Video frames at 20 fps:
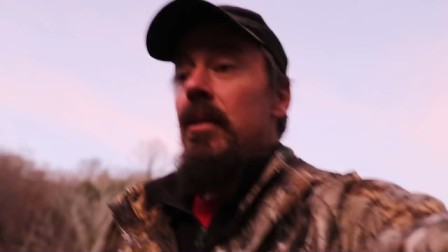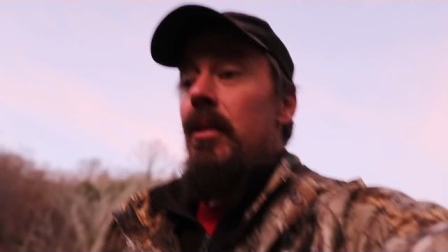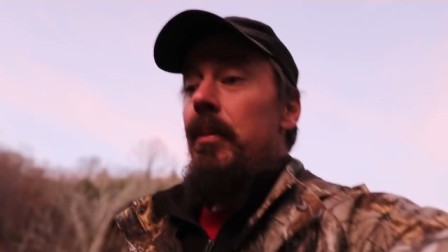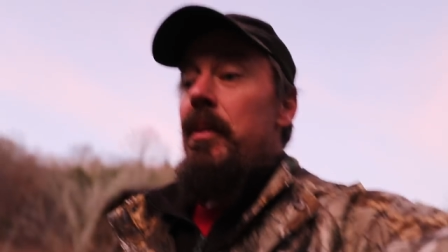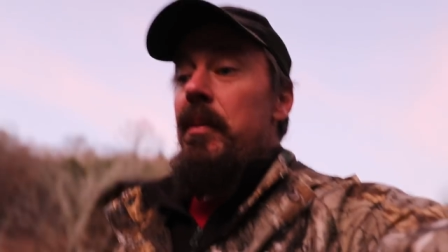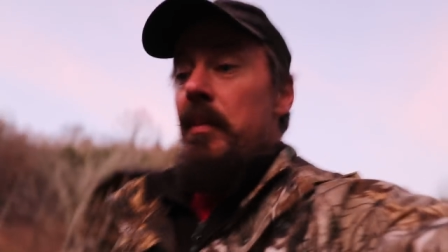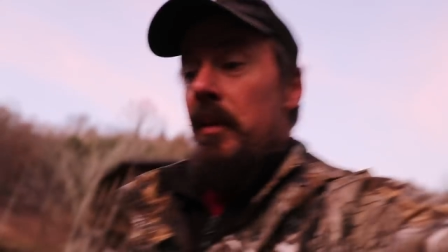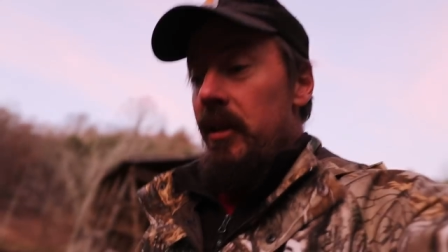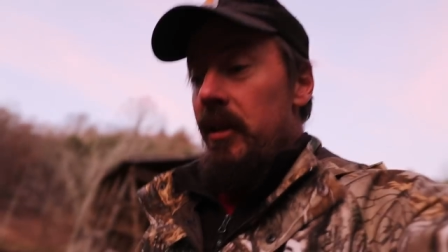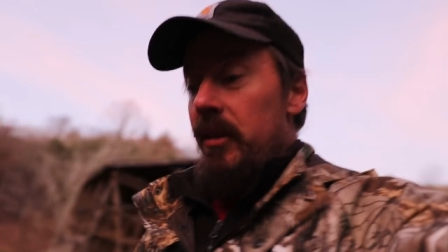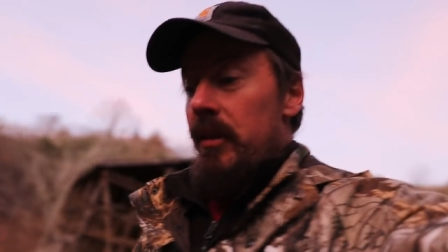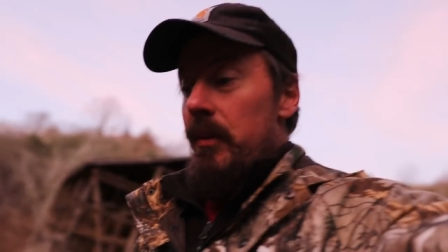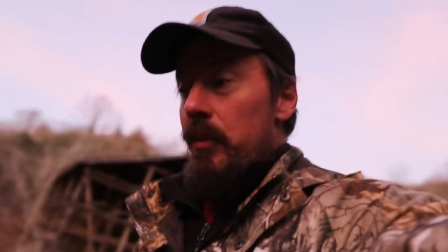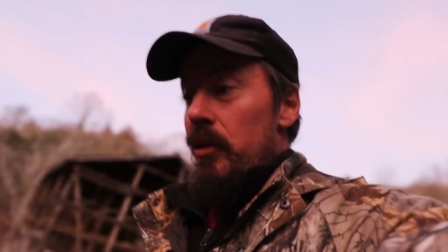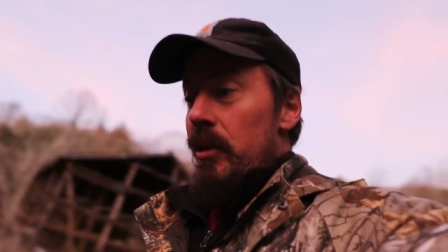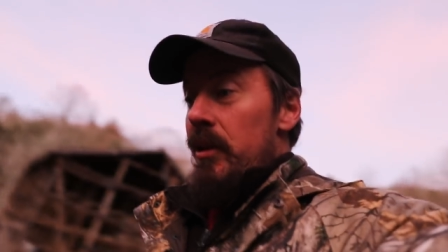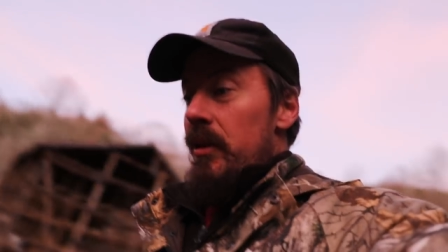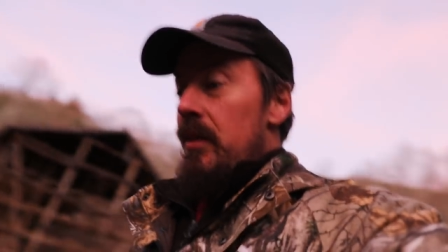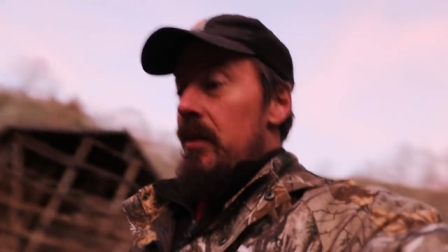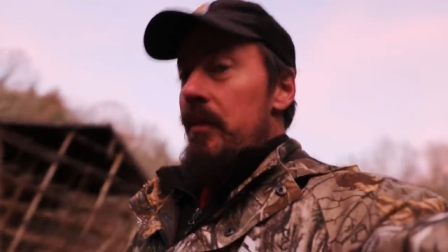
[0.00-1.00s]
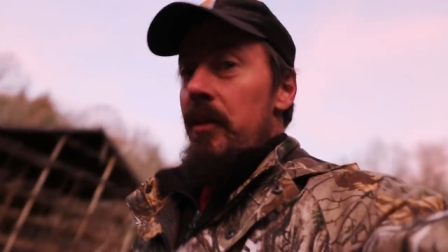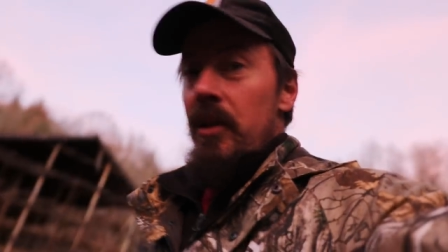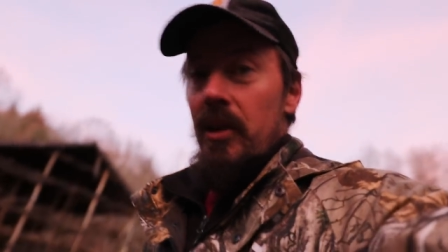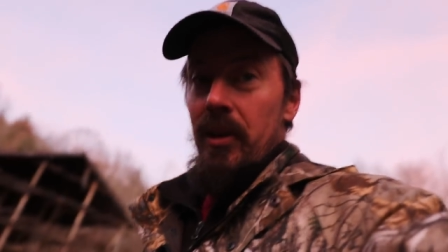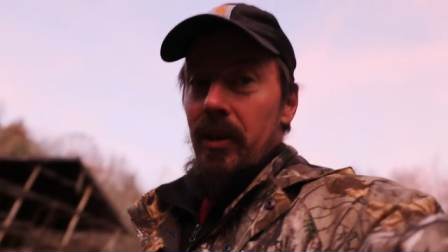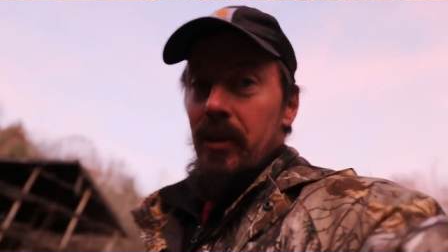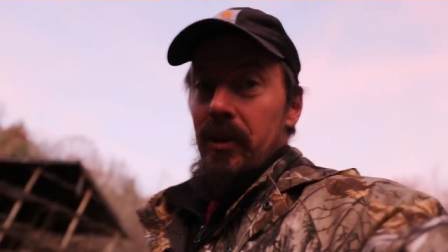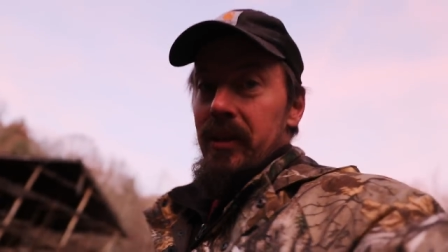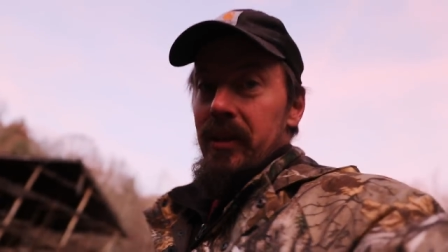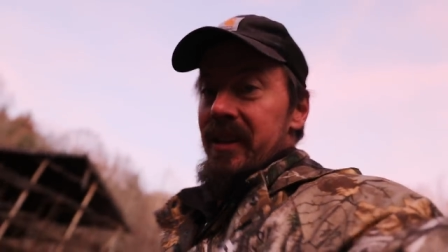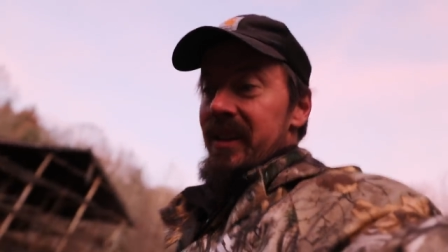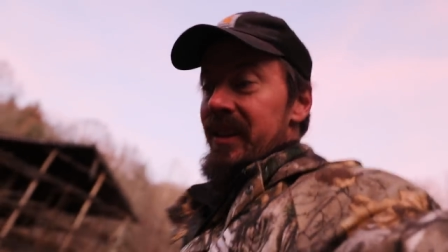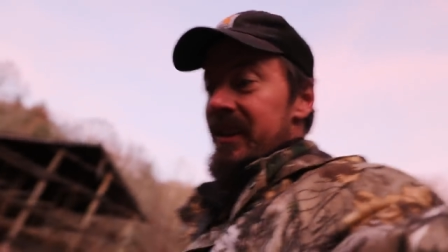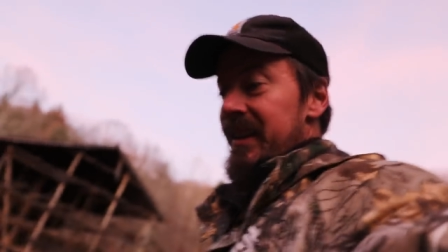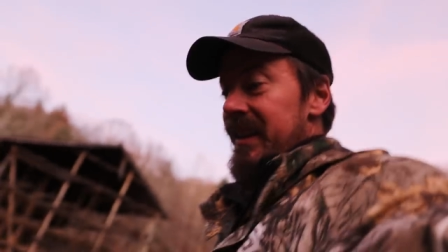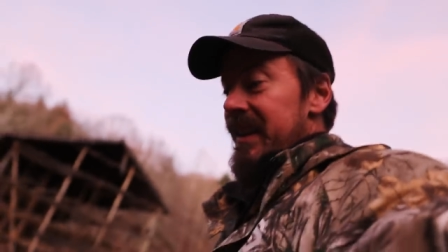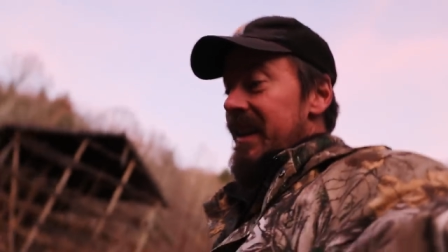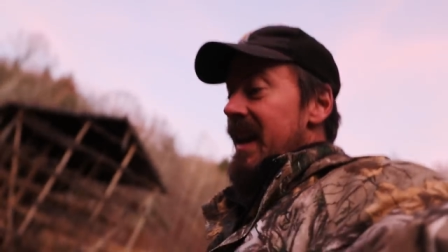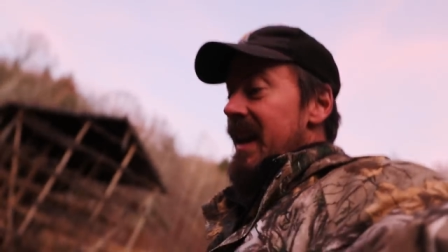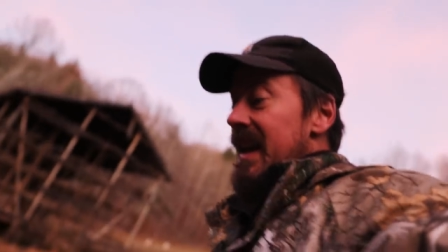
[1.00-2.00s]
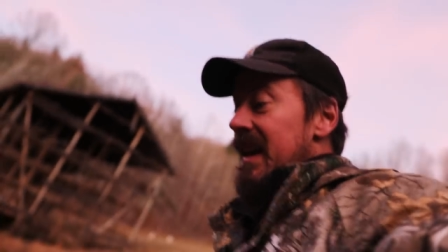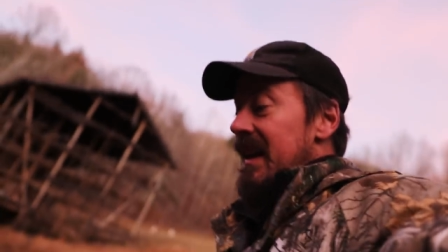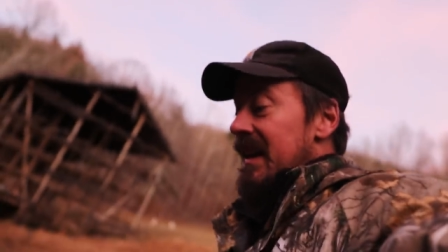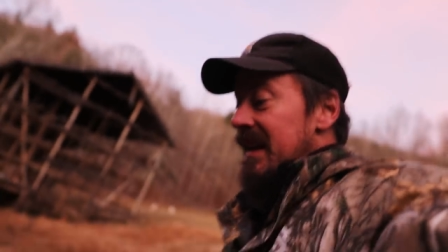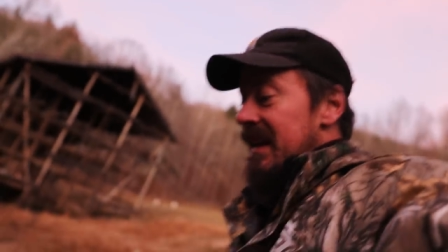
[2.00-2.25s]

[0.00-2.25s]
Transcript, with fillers: there'll be milk in the morning. Miracle, look at that.